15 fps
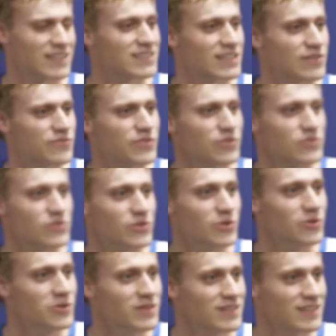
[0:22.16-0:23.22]
I said, it feels
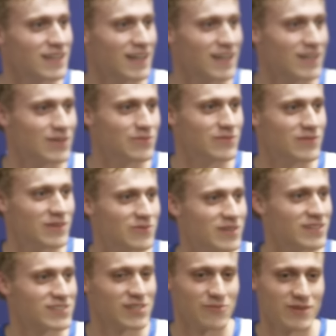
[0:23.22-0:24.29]
new, and
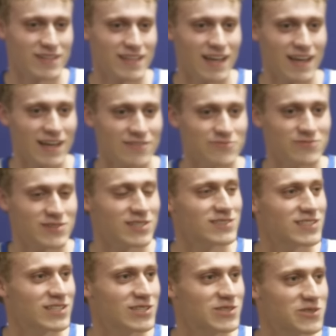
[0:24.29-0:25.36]
it's something that I'm
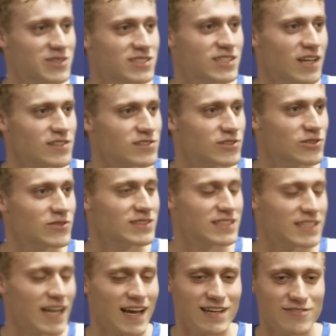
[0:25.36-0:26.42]
continuing to adjust to, and
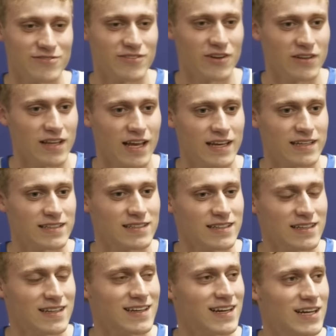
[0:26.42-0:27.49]
tonight it felt like
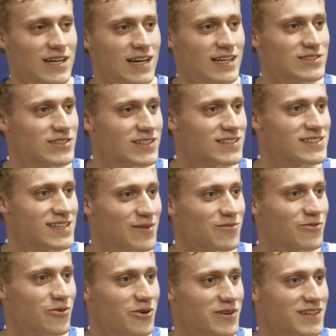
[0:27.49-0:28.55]
I took a step
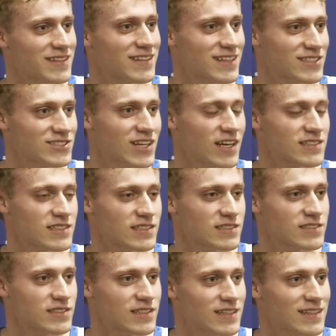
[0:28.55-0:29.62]
forward in
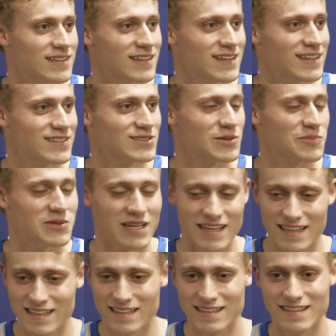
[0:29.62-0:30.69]
adjusting to
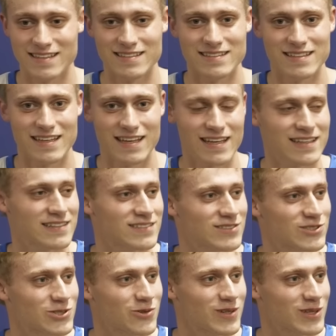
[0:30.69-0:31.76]
playing and
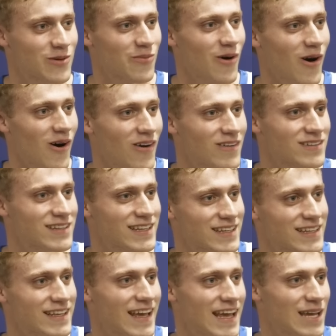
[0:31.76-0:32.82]
shooting the ball
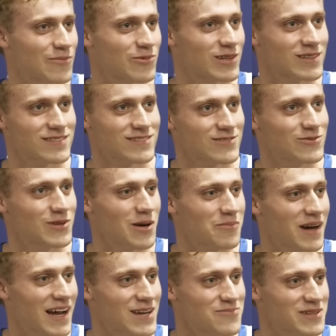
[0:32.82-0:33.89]
in game with Rupp
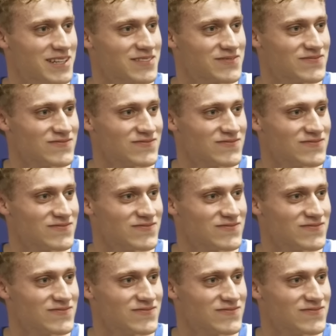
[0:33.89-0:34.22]
behind me.